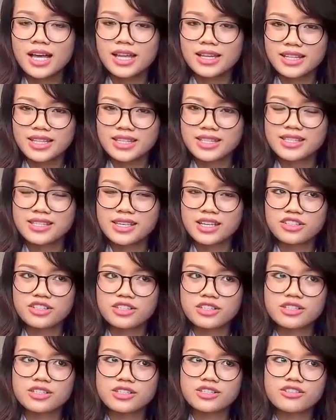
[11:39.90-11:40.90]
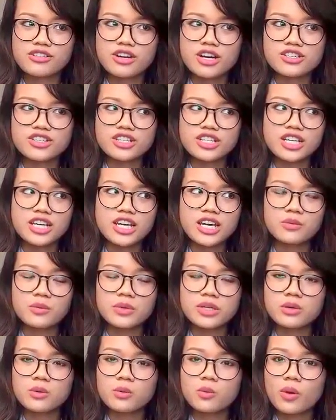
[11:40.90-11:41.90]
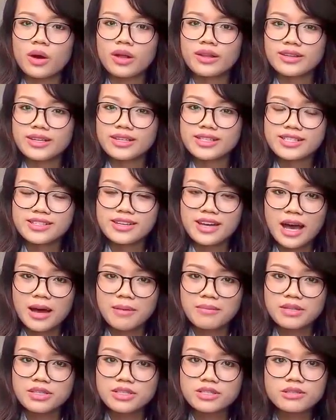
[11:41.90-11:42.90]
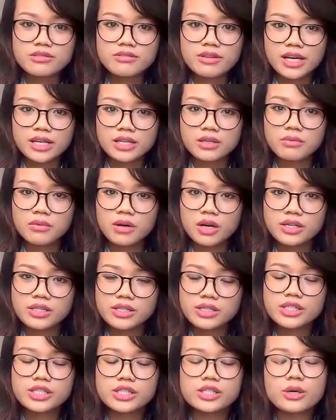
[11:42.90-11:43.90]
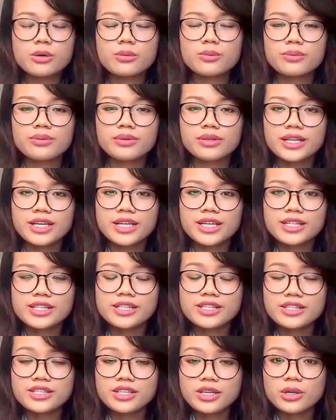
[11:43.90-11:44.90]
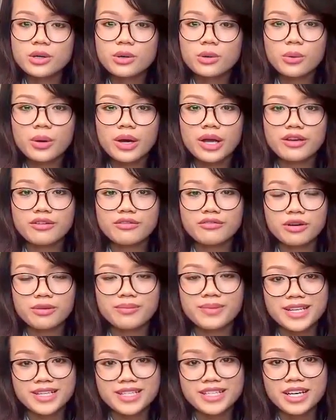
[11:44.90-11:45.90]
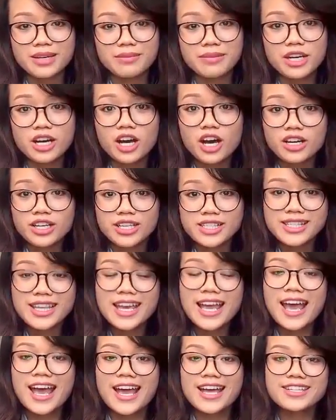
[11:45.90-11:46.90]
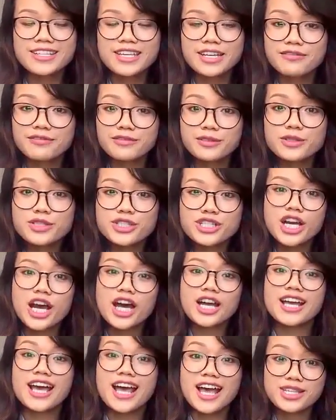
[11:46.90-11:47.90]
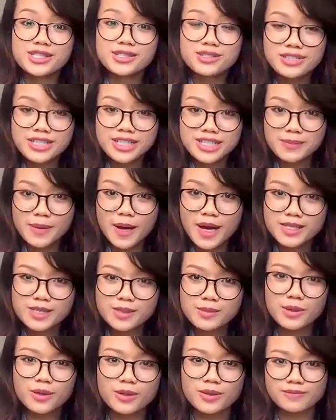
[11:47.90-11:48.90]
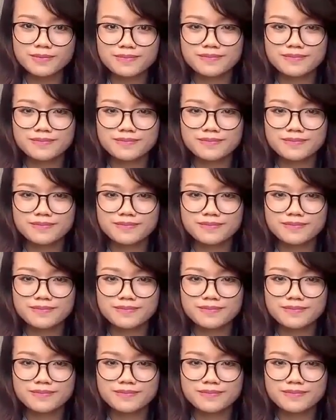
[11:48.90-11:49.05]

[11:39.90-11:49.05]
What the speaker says: This is such a tragedy and we don't want this to happen to anyone, so please stay away from antibiotics and take flu shot as soon as possible.